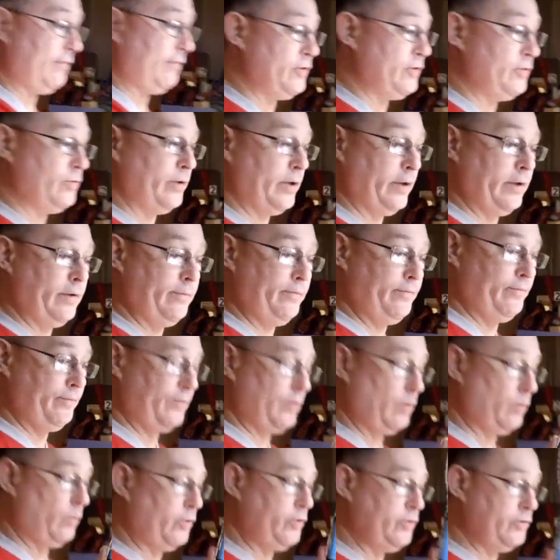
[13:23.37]
unit.
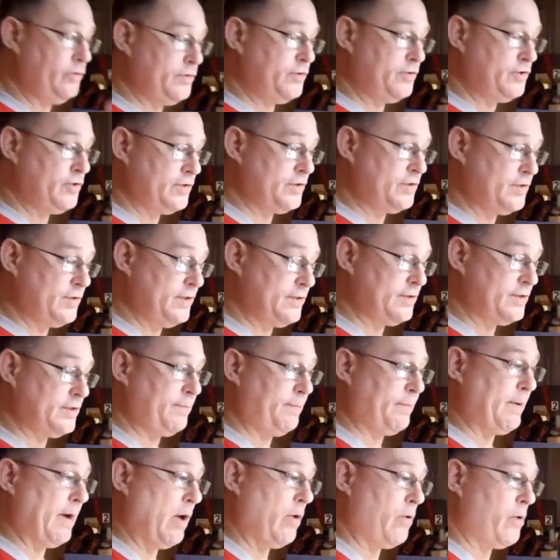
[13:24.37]
We'll use just this
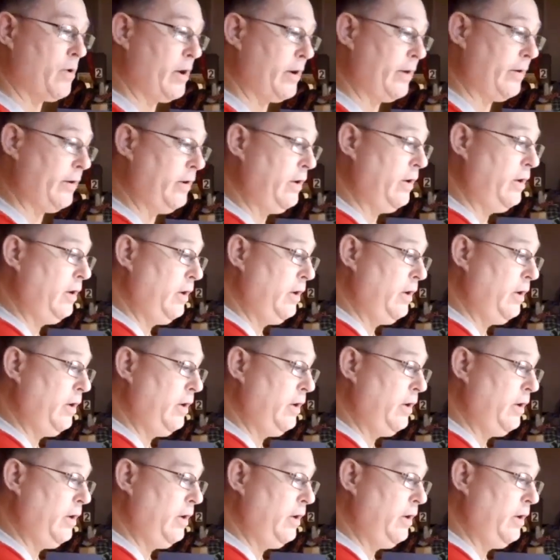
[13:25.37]
to power it.